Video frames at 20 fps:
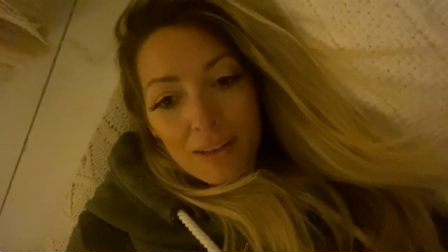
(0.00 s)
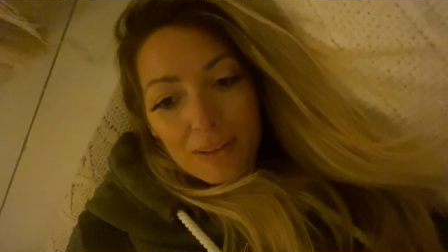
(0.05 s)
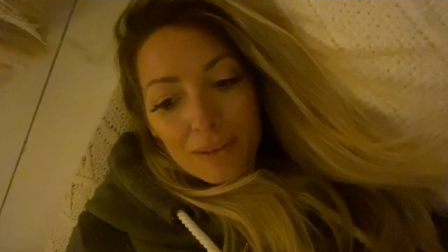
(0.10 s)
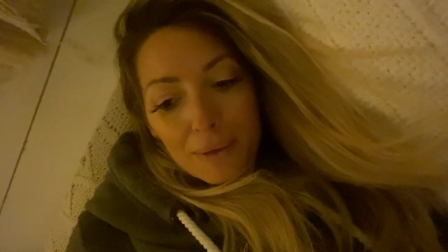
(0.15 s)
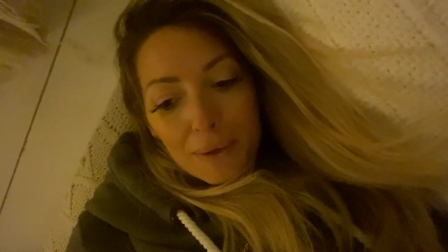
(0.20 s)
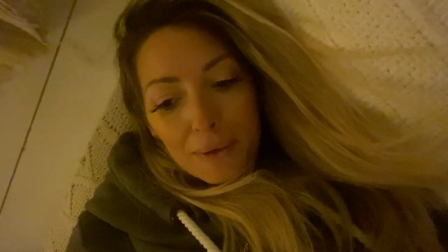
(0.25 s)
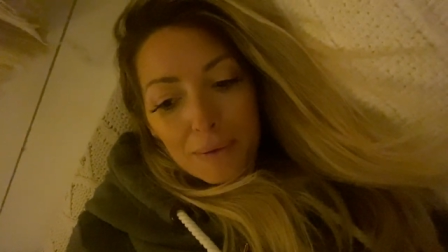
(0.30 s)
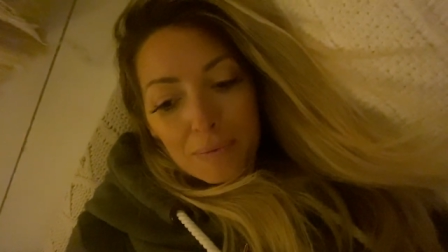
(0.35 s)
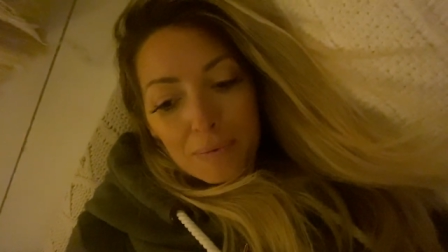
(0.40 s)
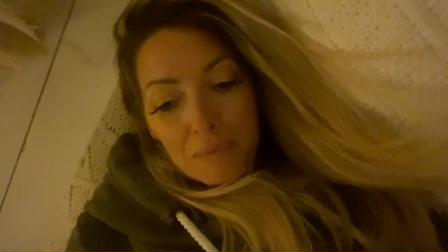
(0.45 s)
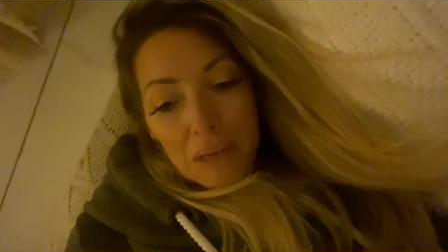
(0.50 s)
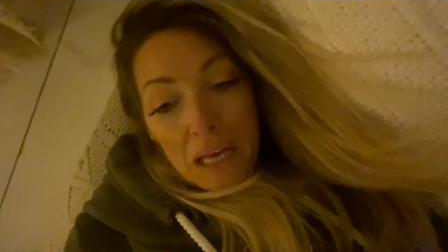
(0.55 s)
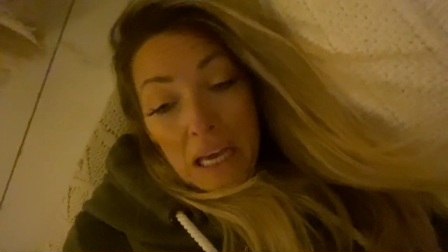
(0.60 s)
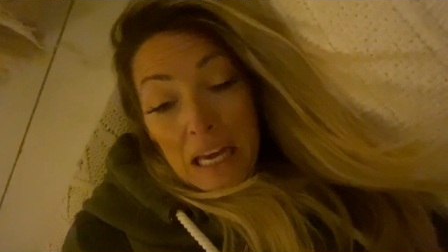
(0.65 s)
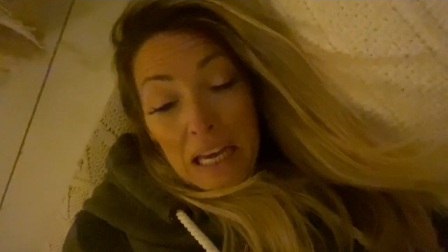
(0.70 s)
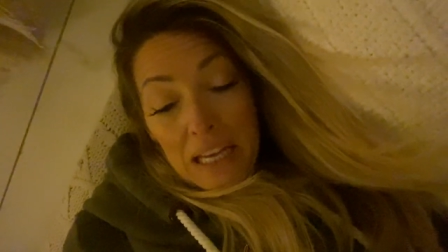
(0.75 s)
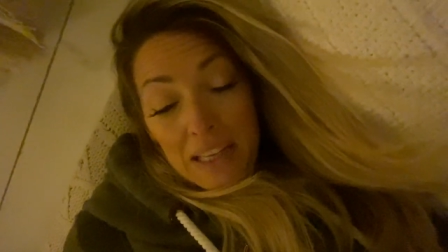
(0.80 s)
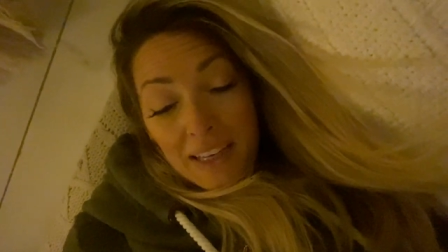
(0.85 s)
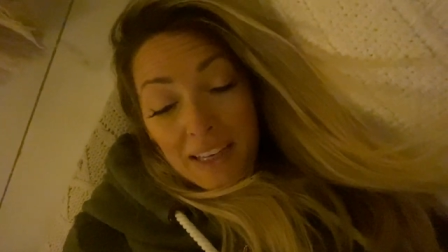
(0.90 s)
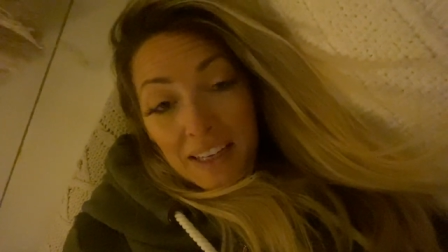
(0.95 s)
so
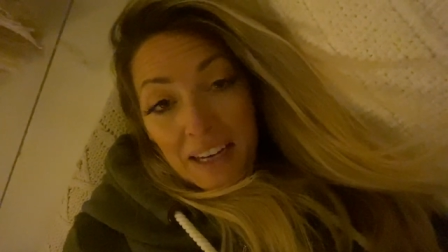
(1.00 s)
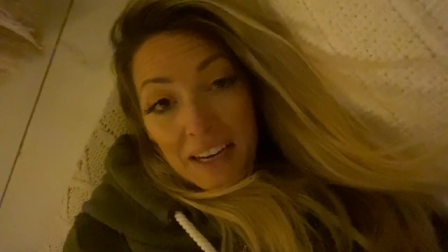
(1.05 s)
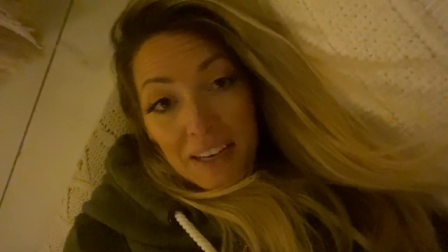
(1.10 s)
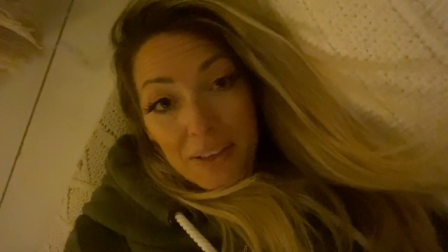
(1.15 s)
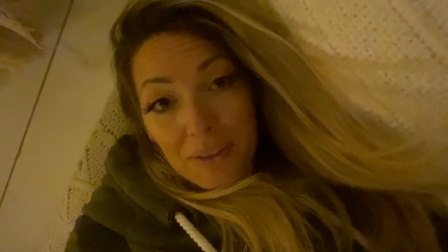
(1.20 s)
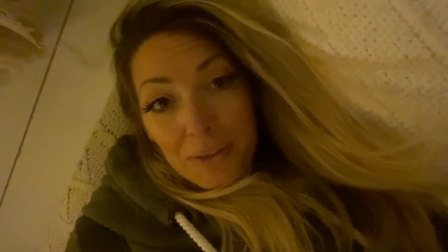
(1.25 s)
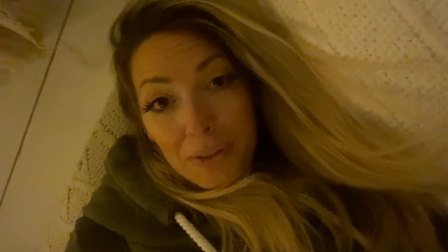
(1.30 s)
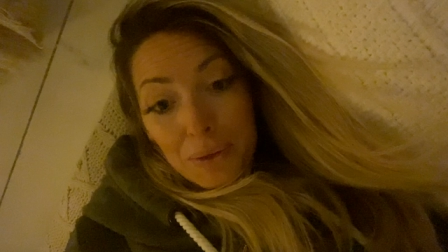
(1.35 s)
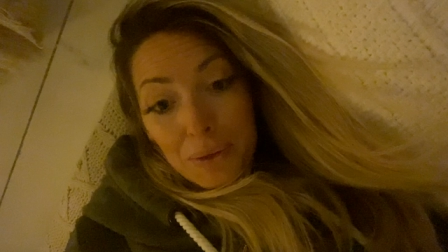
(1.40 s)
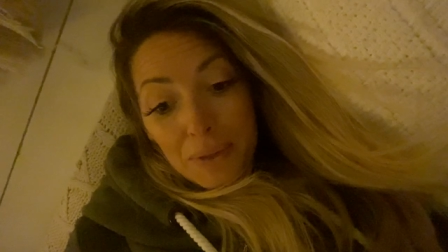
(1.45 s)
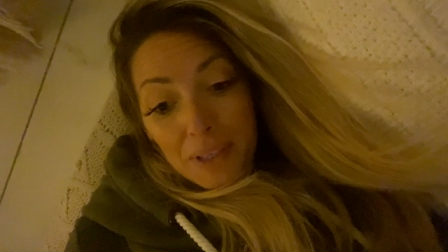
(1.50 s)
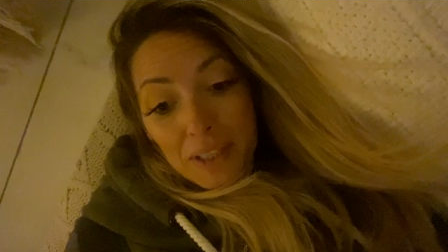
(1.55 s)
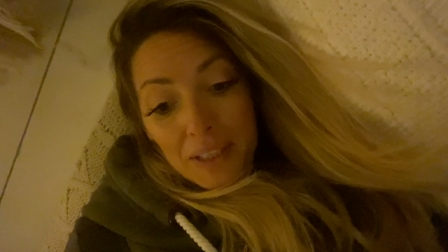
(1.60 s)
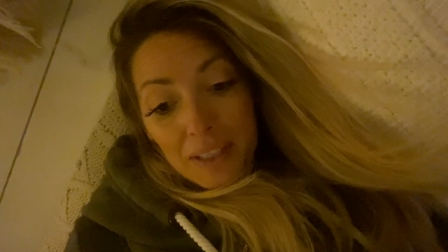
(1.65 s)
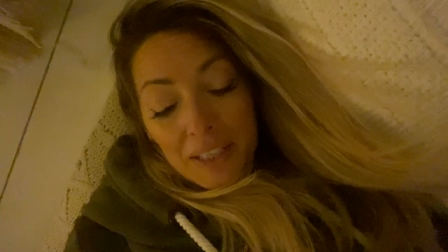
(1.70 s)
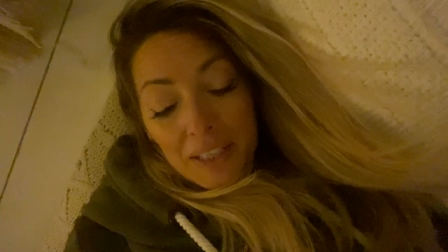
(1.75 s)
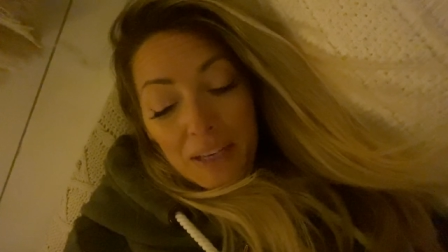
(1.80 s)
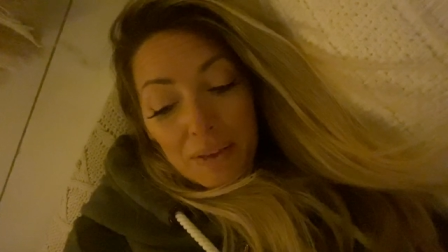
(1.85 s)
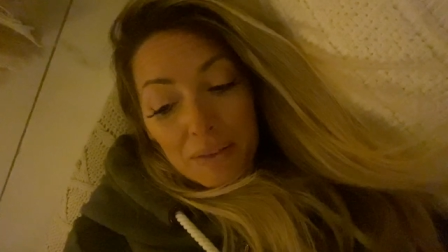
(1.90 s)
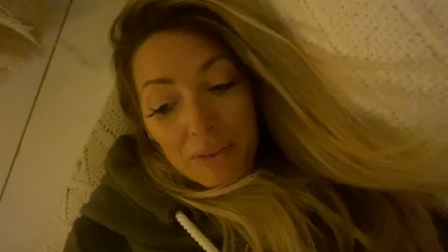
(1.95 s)
and I got used to it
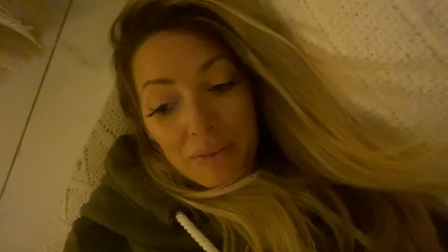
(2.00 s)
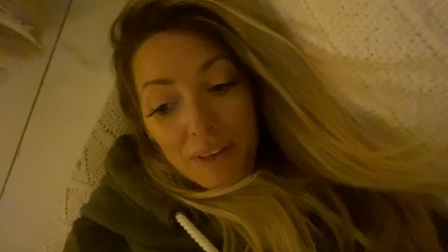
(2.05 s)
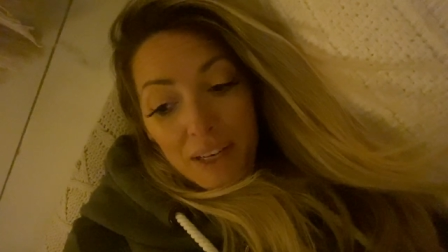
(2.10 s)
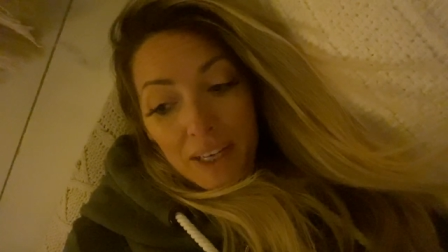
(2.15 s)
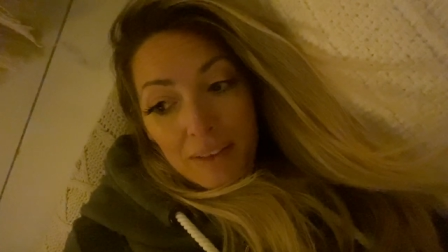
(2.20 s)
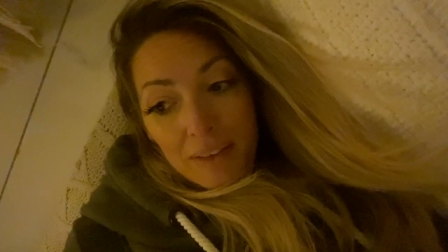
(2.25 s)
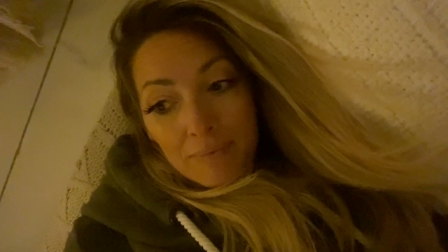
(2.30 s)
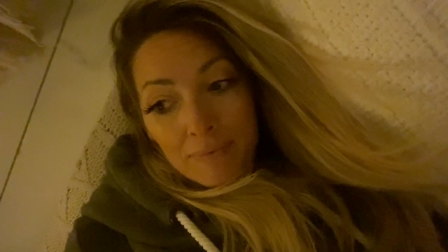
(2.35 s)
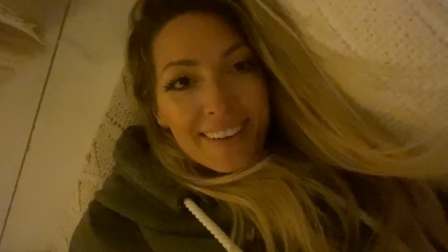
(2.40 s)
and now it's fine.